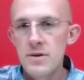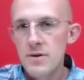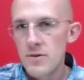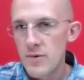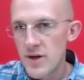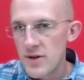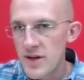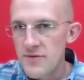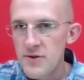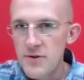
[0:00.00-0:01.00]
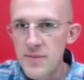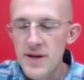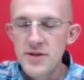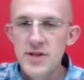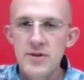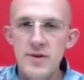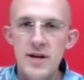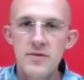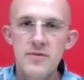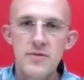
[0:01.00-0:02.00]
Well, after bouncing
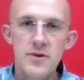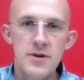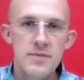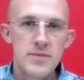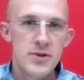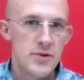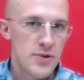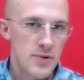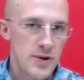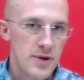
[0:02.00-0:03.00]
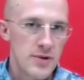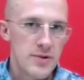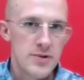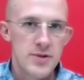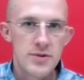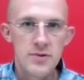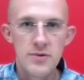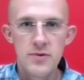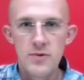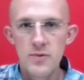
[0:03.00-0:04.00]
around from tutorial
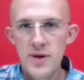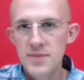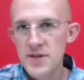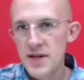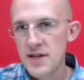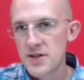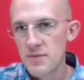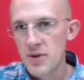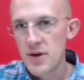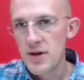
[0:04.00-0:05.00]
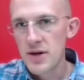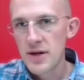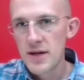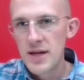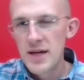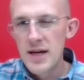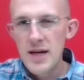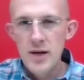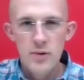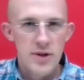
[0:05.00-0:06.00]
to website to blog,
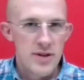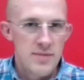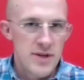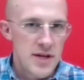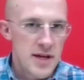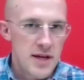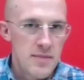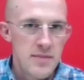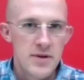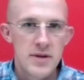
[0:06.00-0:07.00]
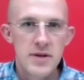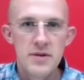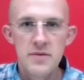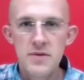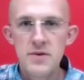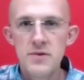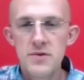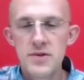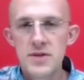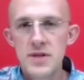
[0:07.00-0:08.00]
I quickly became
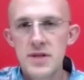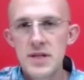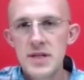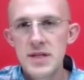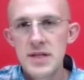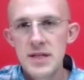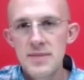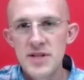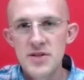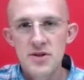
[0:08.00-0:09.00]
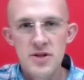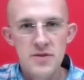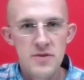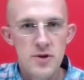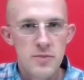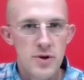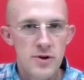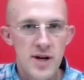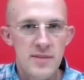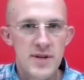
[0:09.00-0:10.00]
confused. I started to view
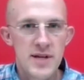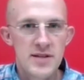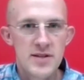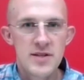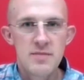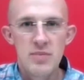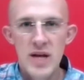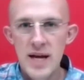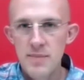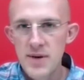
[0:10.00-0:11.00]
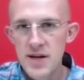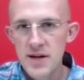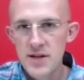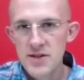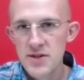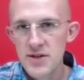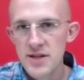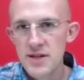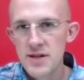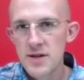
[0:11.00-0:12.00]
programming as this black box you
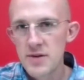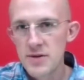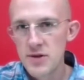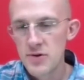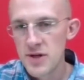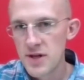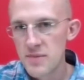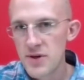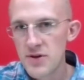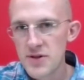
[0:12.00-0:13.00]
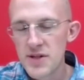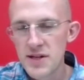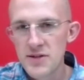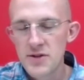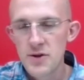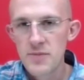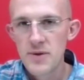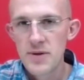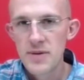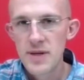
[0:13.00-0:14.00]
needed a degree in computer science to
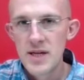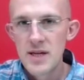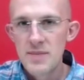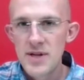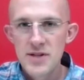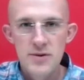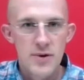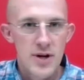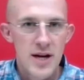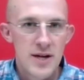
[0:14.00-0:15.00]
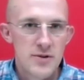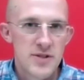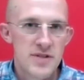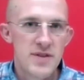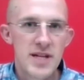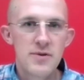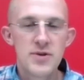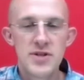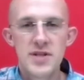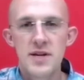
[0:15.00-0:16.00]
open, because there were hundreds of
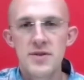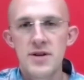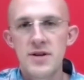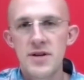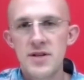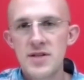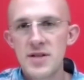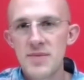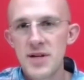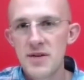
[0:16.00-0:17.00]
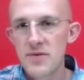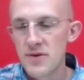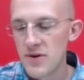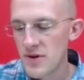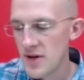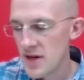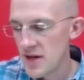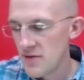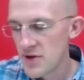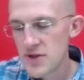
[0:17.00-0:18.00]
languages out there, and it seemed like for
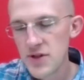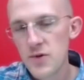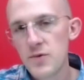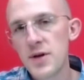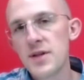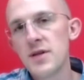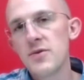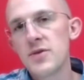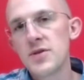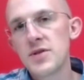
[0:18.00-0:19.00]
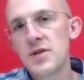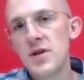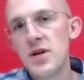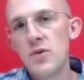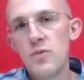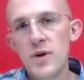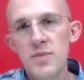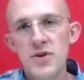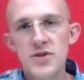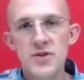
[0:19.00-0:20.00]
every single one there was one
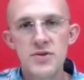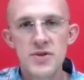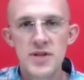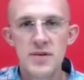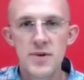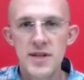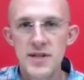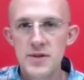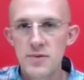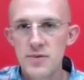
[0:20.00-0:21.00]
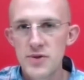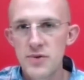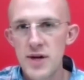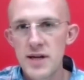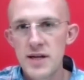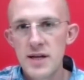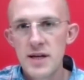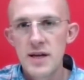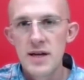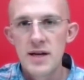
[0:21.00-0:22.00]
person who said why this one was great
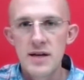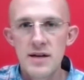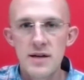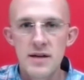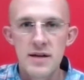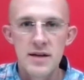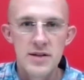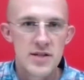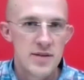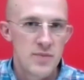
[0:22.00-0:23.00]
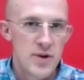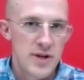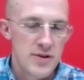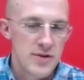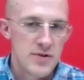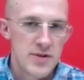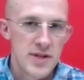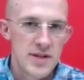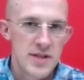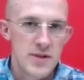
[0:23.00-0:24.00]
and someone else who
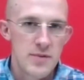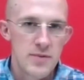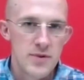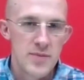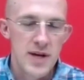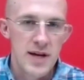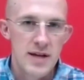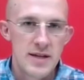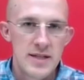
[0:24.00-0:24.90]
said this one was bad.